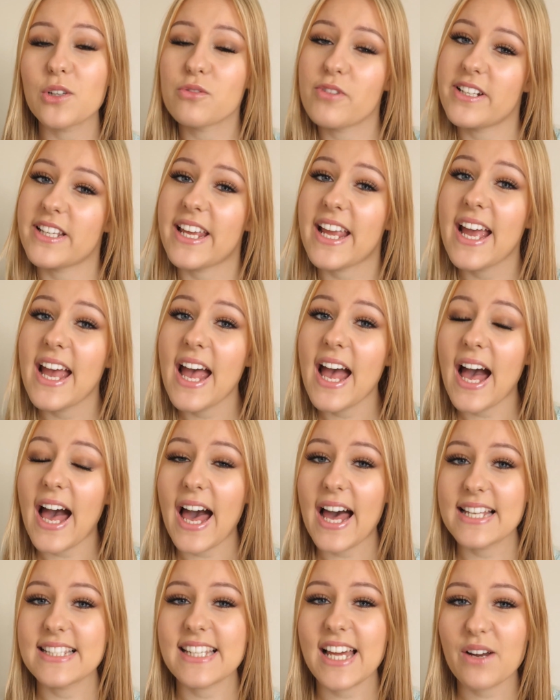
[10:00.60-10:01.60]
aren't already.
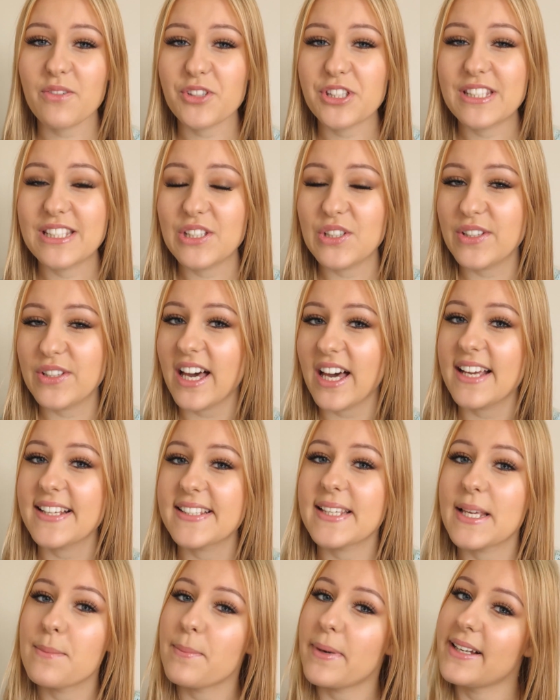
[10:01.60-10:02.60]
And I will see you
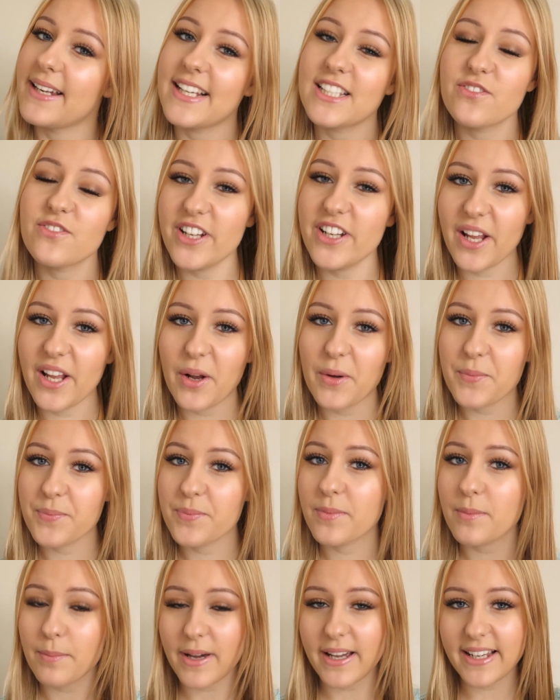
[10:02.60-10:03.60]
guys in my next video.
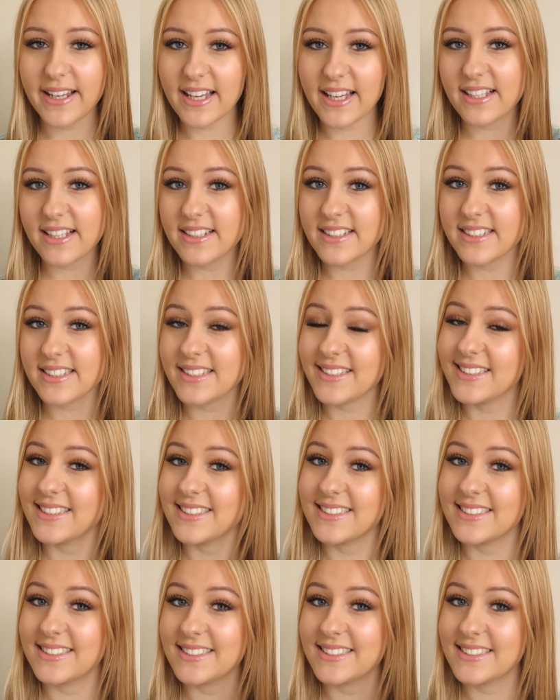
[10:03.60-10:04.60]
Bye guys!